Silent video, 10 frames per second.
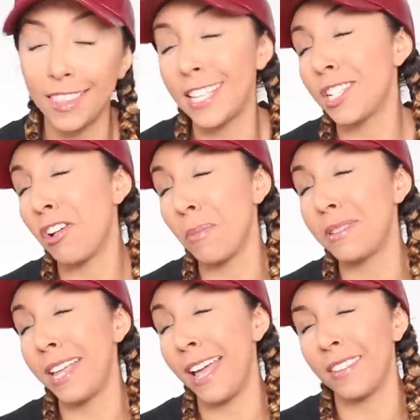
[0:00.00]
That's all I'm
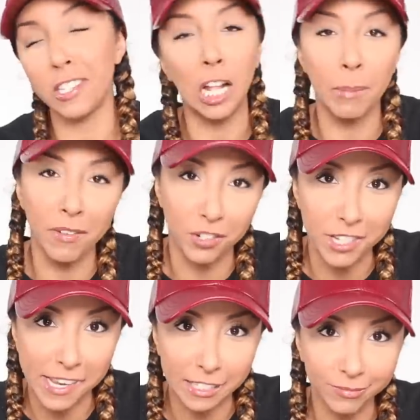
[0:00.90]
saying, that's all I'm ever
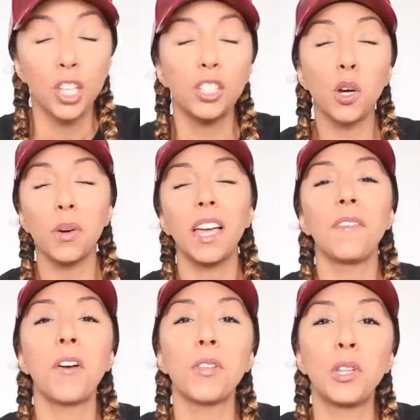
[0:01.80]
saying. So
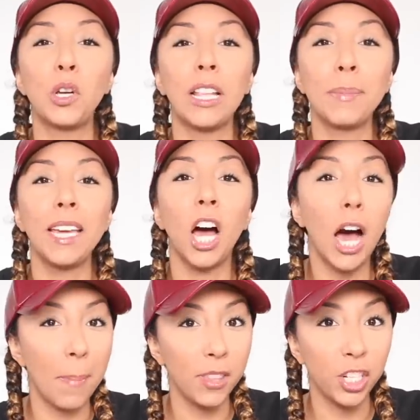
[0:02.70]
without further ado, let me
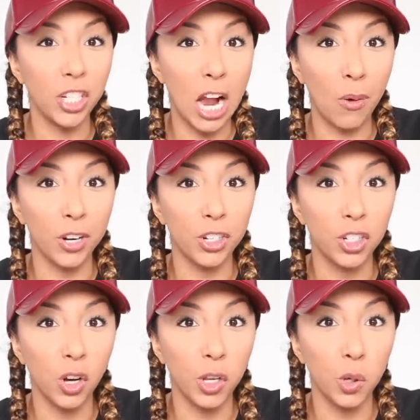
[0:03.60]
hop in the shower and
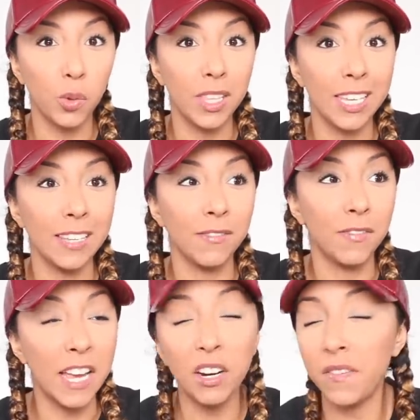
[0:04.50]
show you the
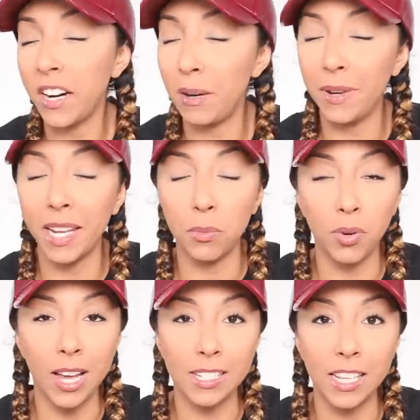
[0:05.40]
very, very beginning
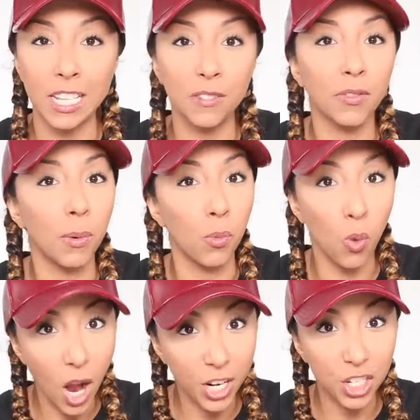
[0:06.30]
process
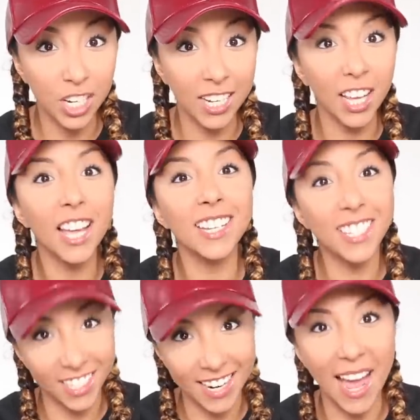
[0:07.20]
from washing
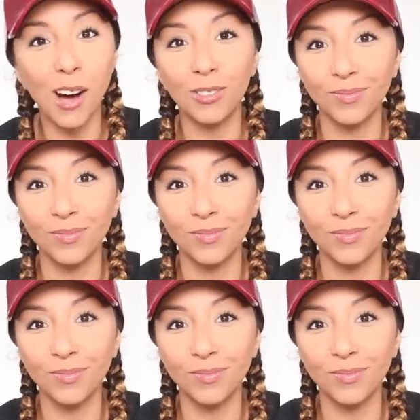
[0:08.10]
to now.